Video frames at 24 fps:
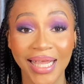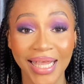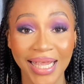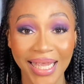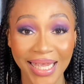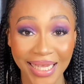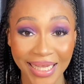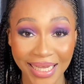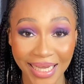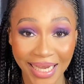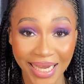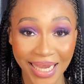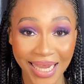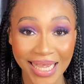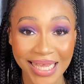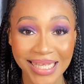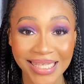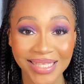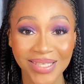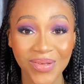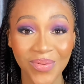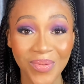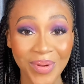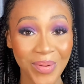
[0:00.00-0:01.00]
Hey guys,
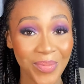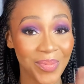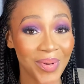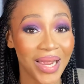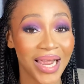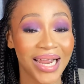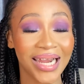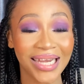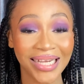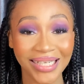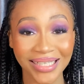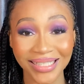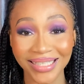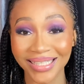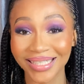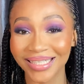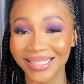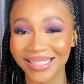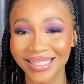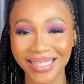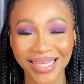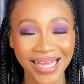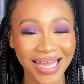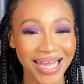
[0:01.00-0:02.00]
we're back,
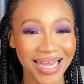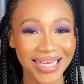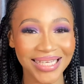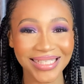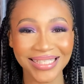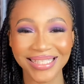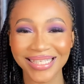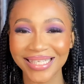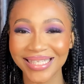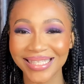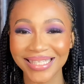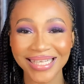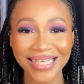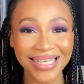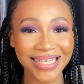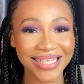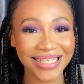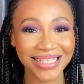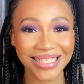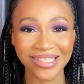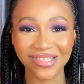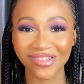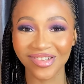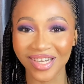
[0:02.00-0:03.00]
and this is
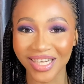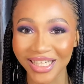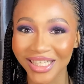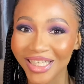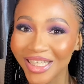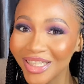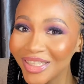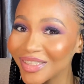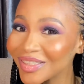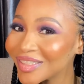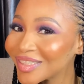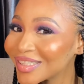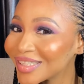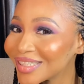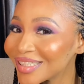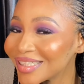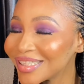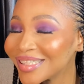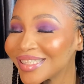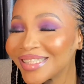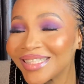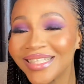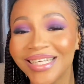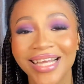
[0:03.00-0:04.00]
the final look.
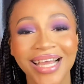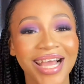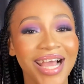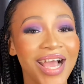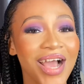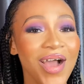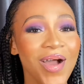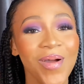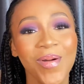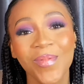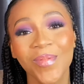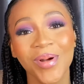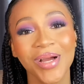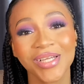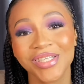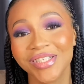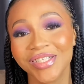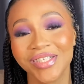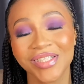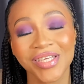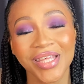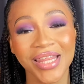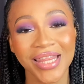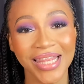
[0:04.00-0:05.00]
What do
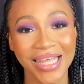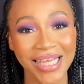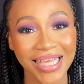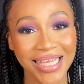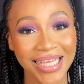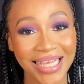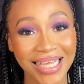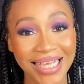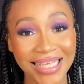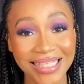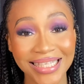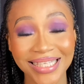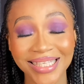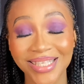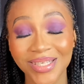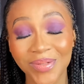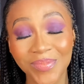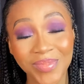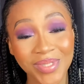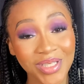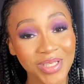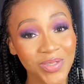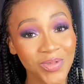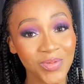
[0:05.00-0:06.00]
you think? Is it
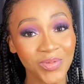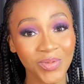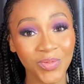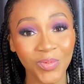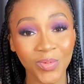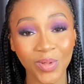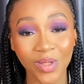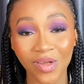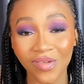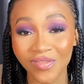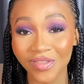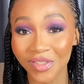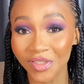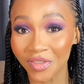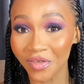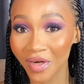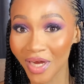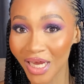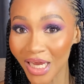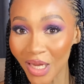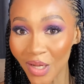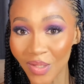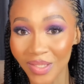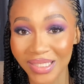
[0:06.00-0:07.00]
something you would love to try
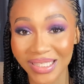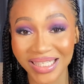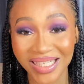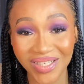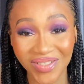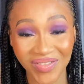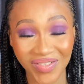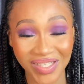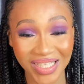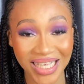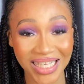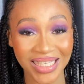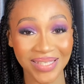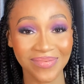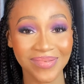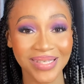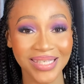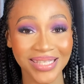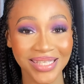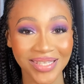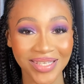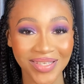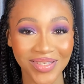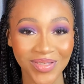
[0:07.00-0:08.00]
out? If yes, please
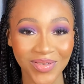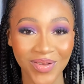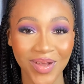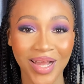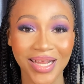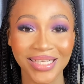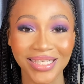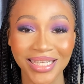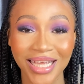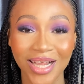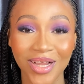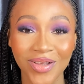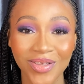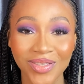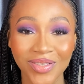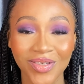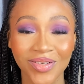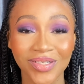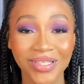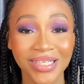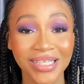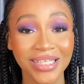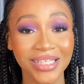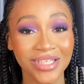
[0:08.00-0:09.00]
do so and tag us on
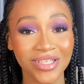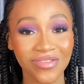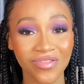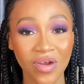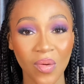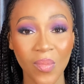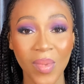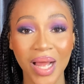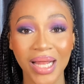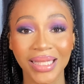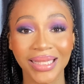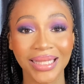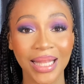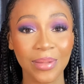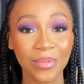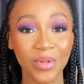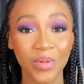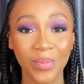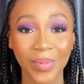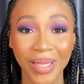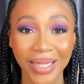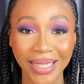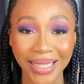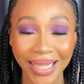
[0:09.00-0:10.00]
Instagram at Glam Look
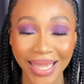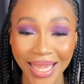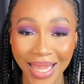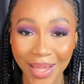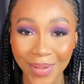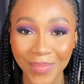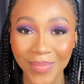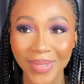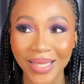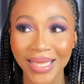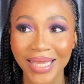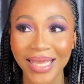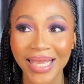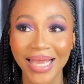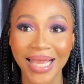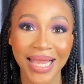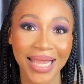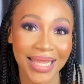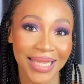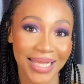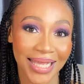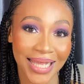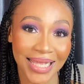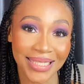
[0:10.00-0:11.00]
by Chem.
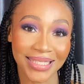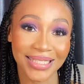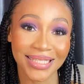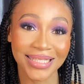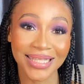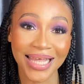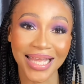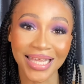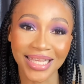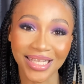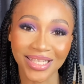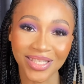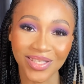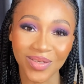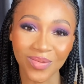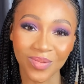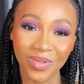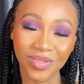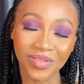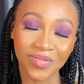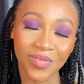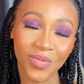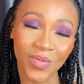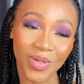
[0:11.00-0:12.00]
Yes, thank you so much
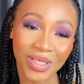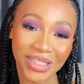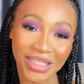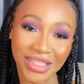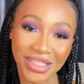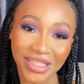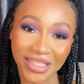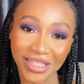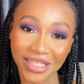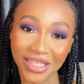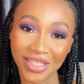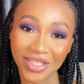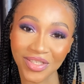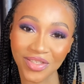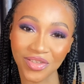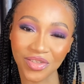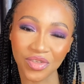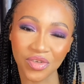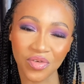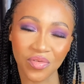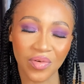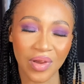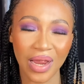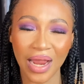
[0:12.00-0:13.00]
for watching today's
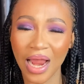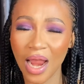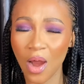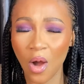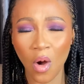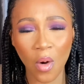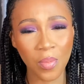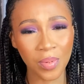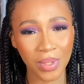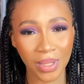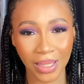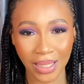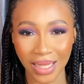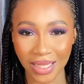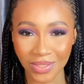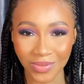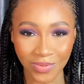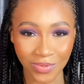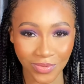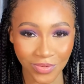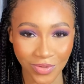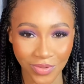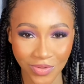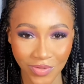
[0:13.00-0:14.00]
tutorial. I hope you learned
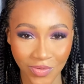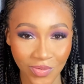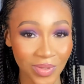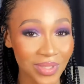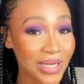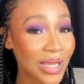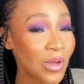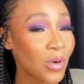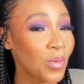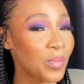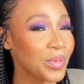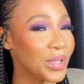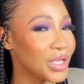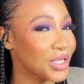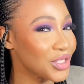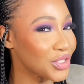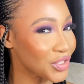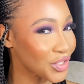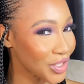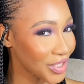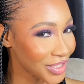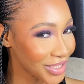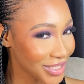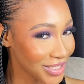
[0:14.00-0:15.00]
one or two, and I hope you
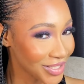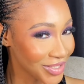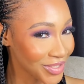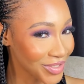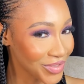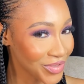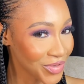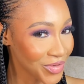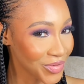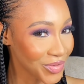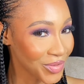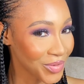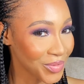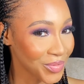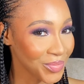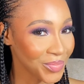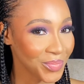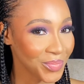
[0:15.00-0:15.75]
enjoyed this tutorial.